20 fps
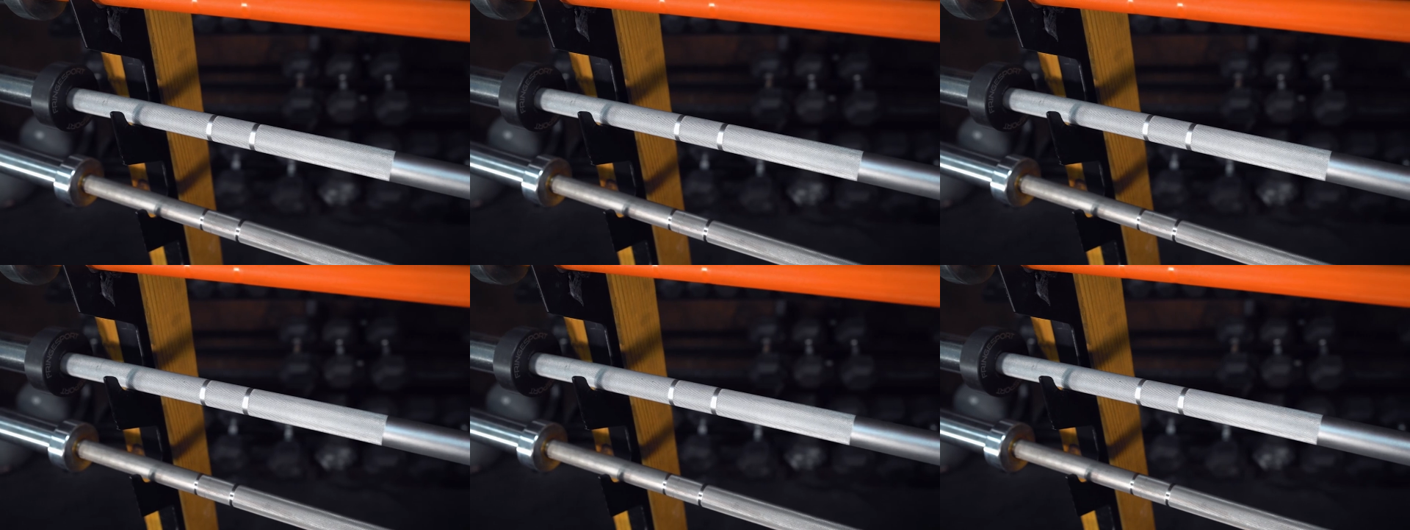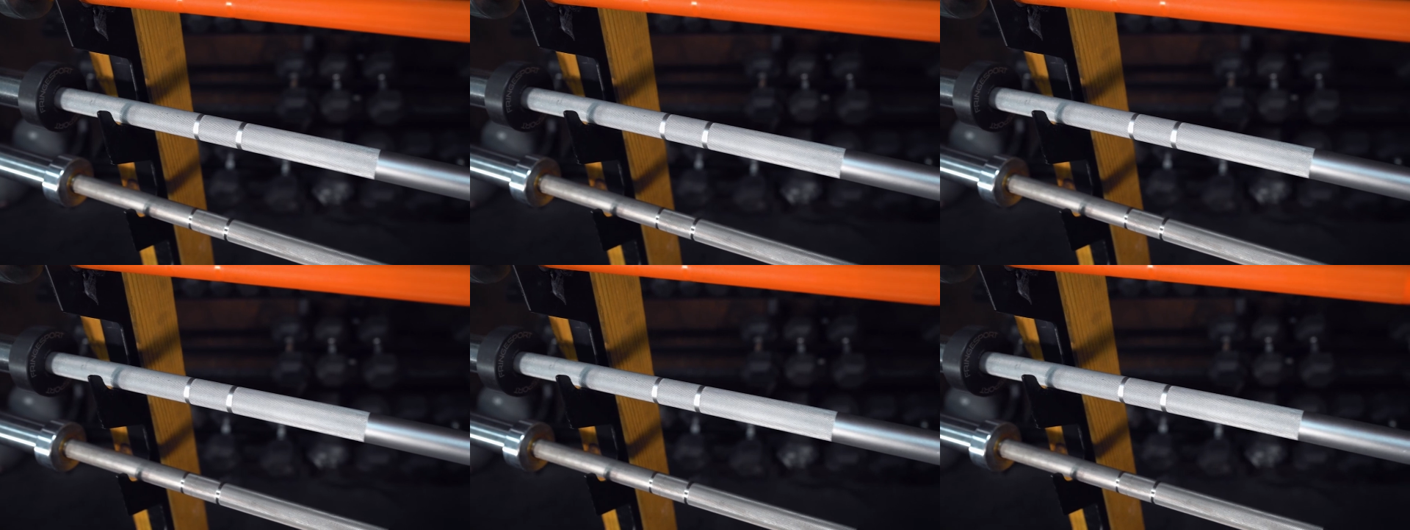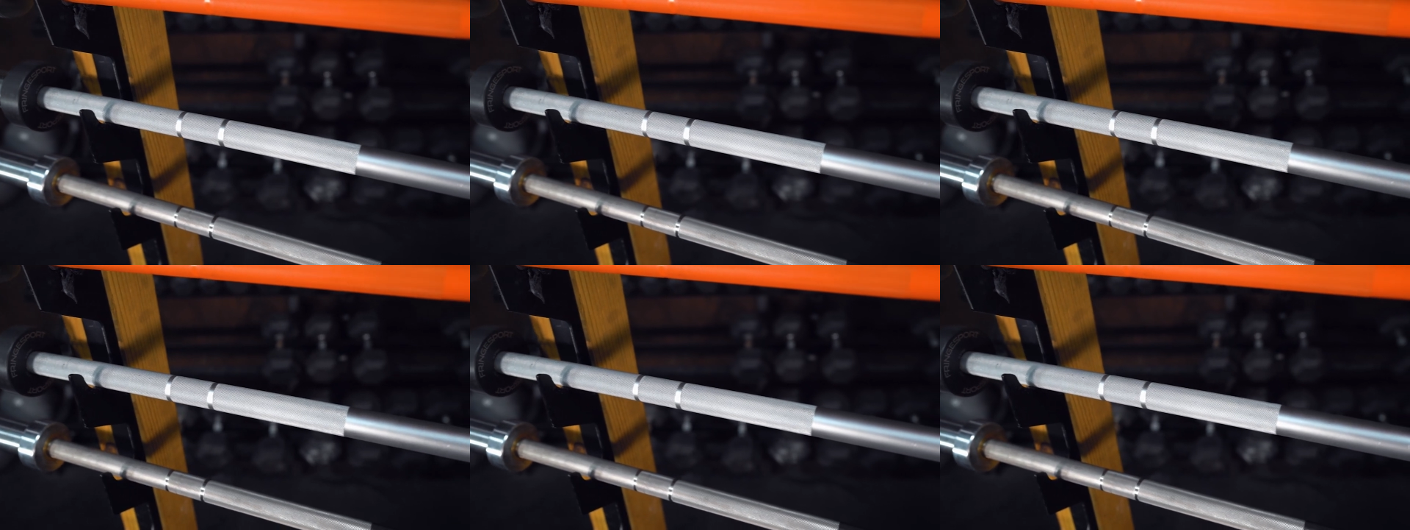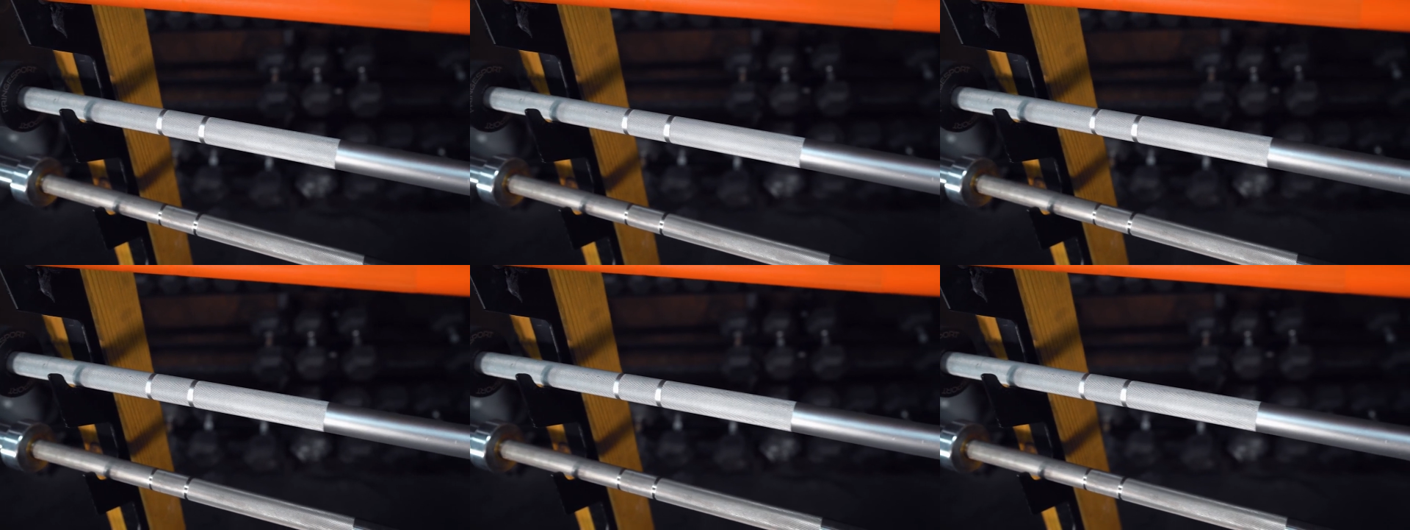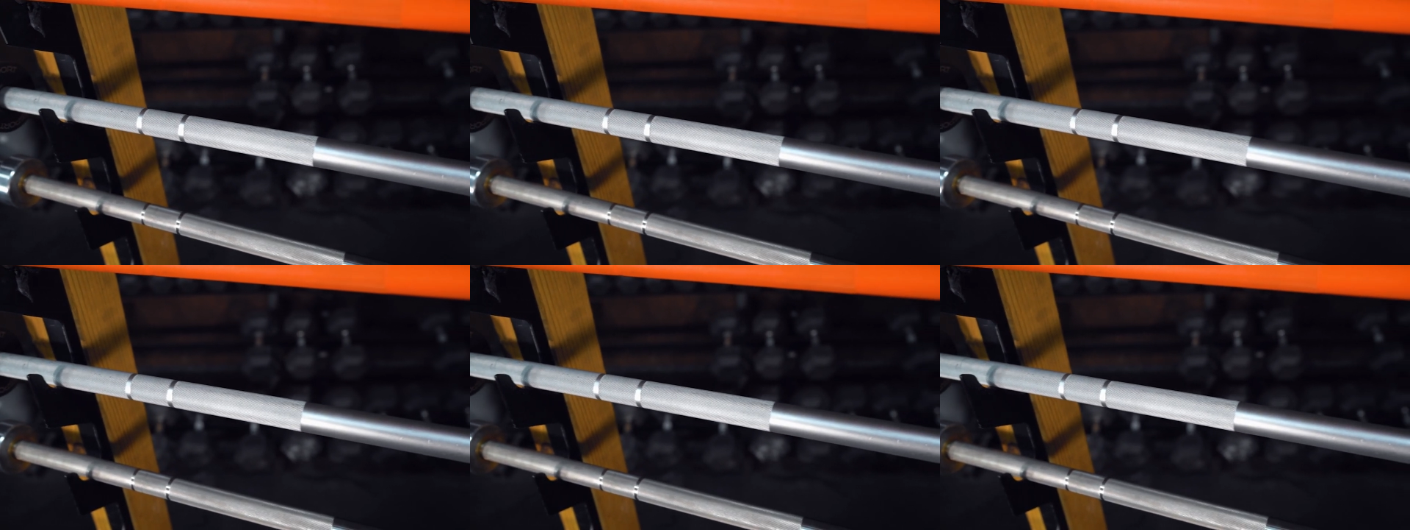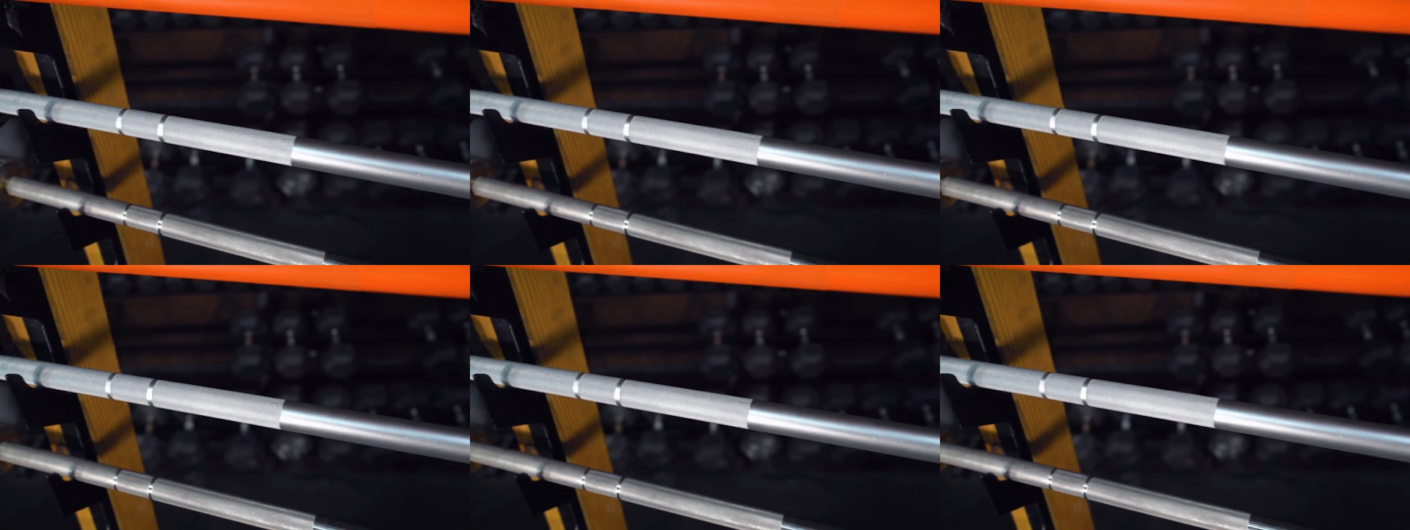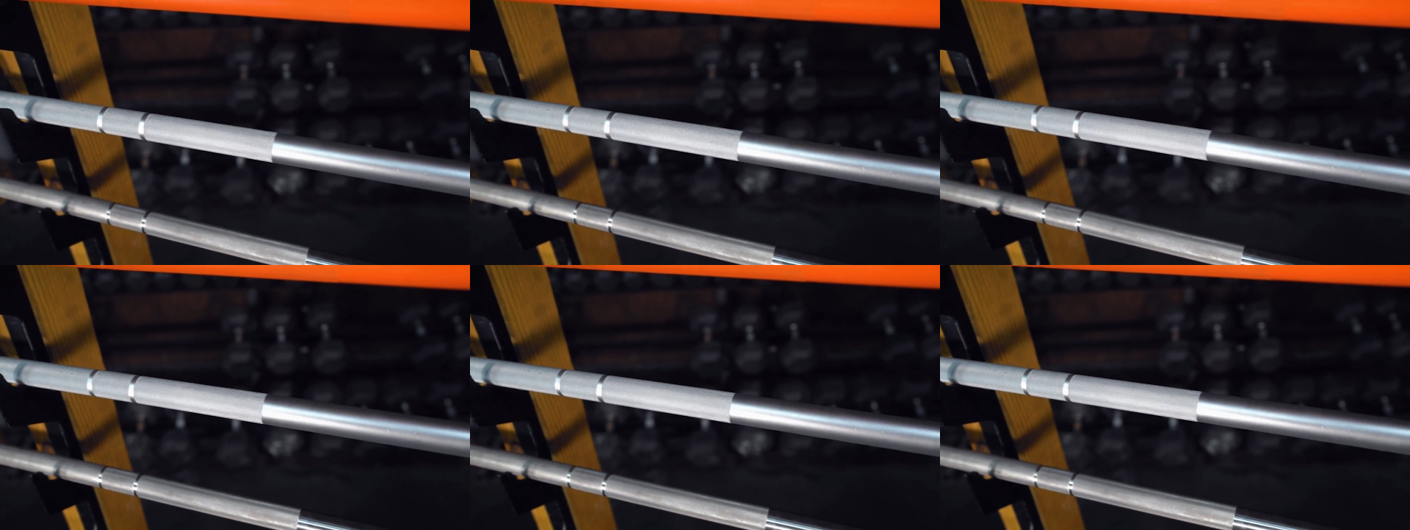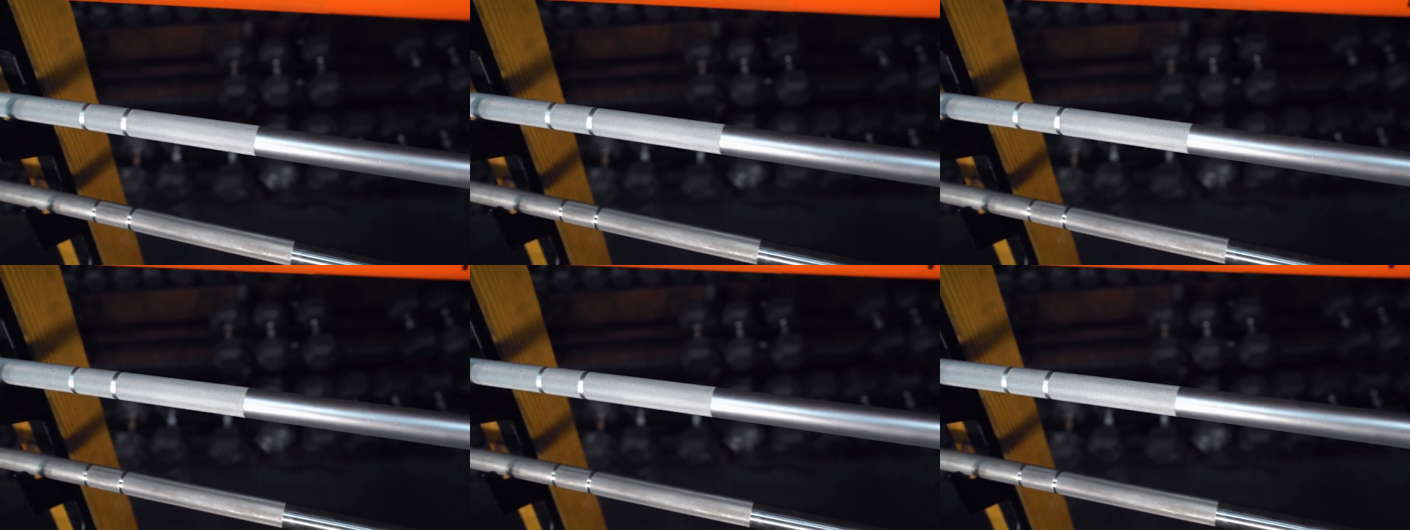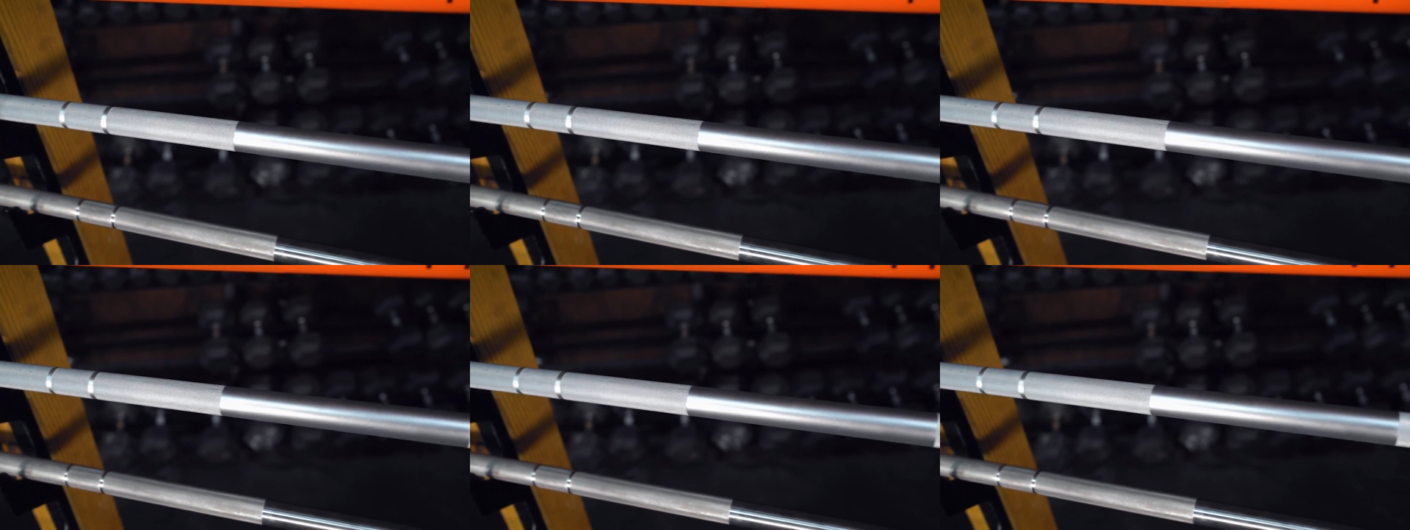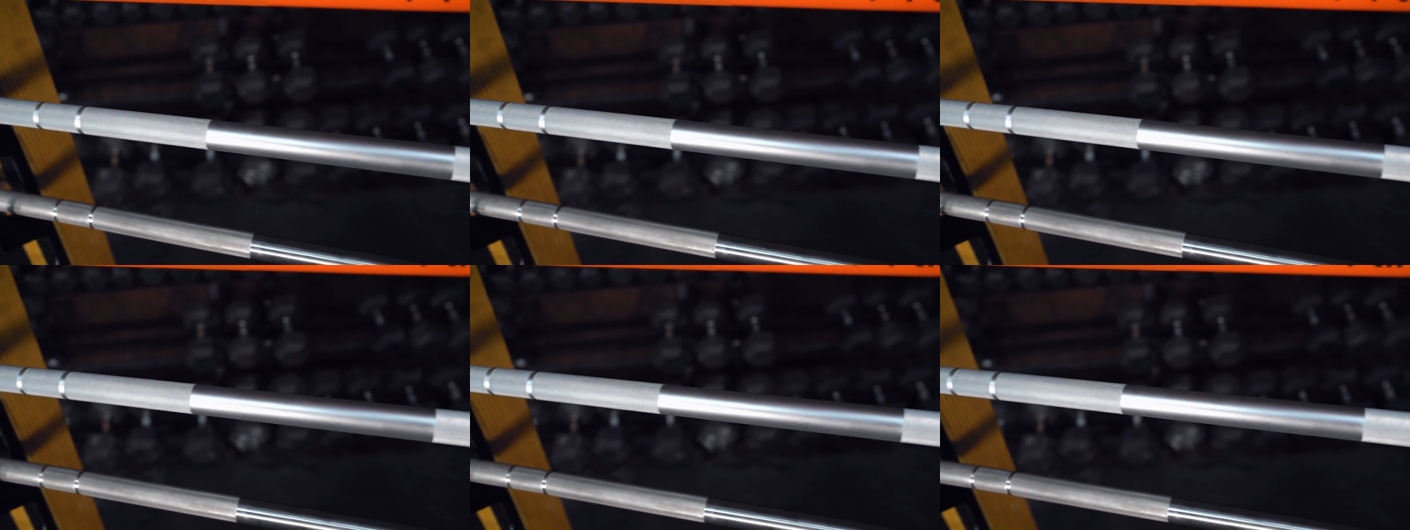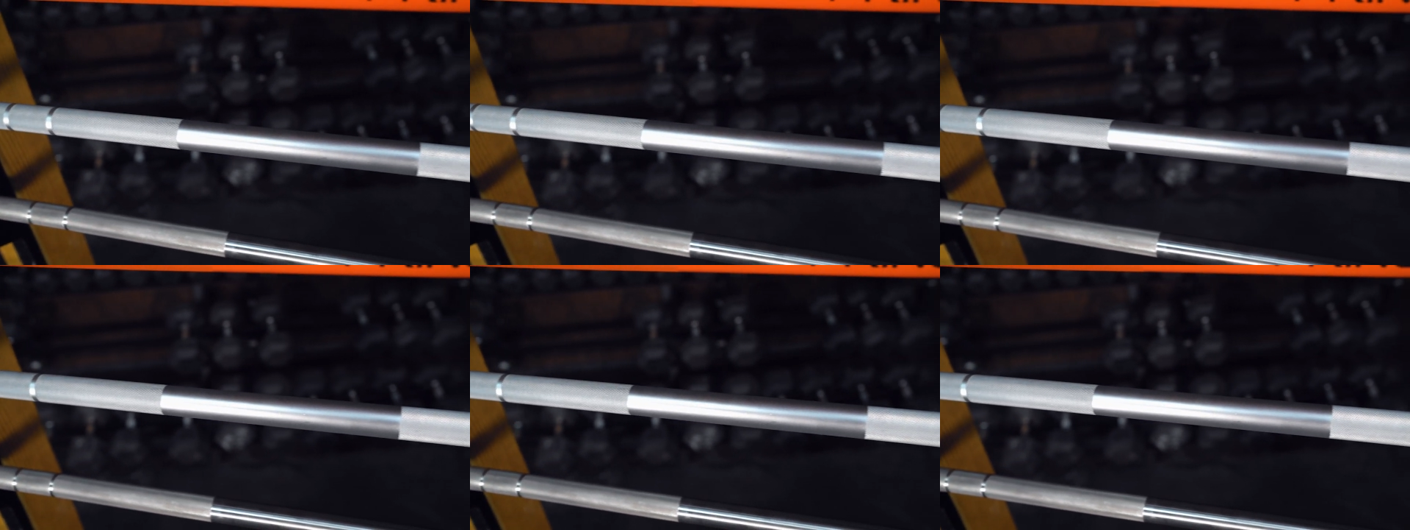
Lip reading: (no speaker visible)